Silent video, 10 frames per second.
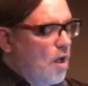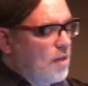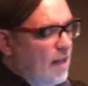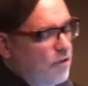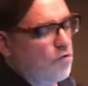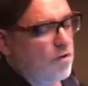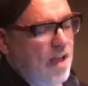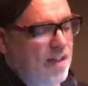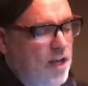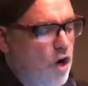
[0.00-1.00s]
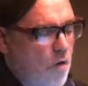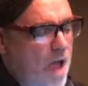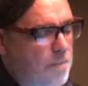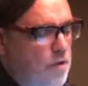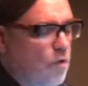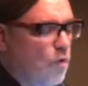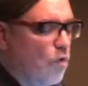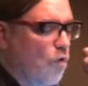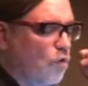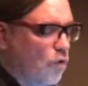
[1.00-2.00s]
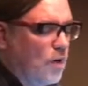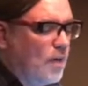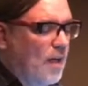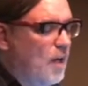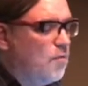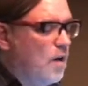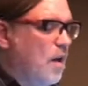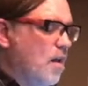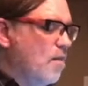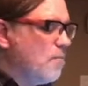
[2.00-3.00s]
Salvador Dali grabs a dodecahedron